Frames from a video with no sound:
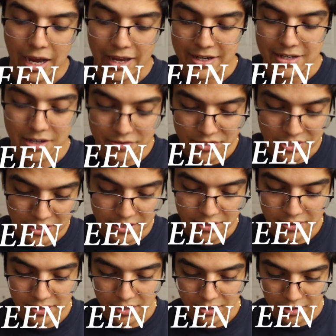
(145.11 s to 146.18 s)
I had never seen
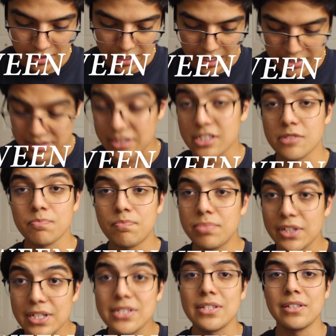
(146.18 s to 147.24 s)
anything as
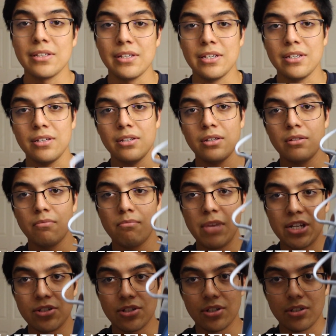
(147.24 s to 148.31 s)
explicitly
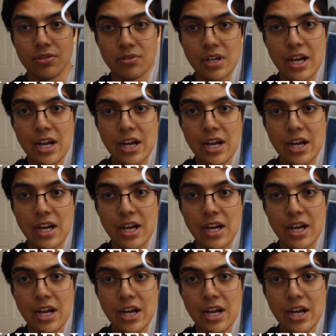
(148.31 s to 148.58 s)
mentioned or